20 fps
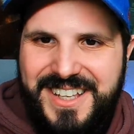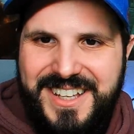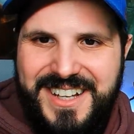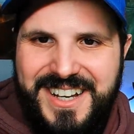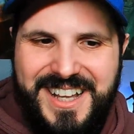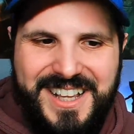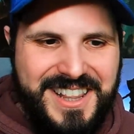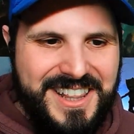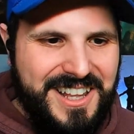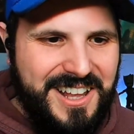
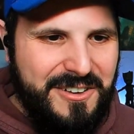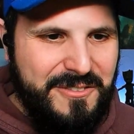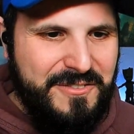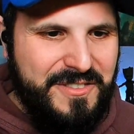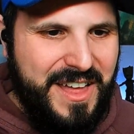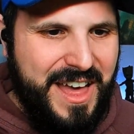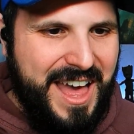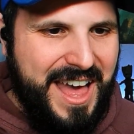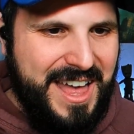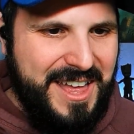I love
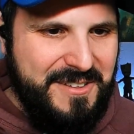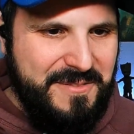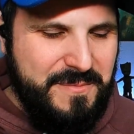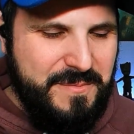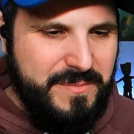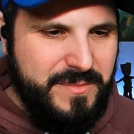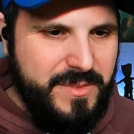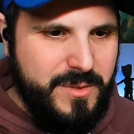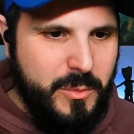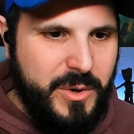that.
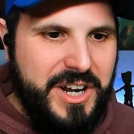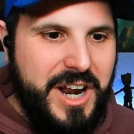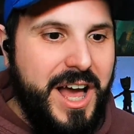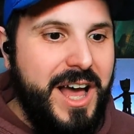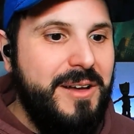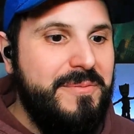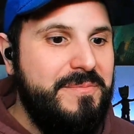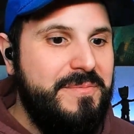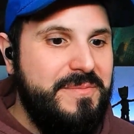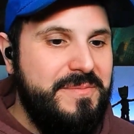Went up.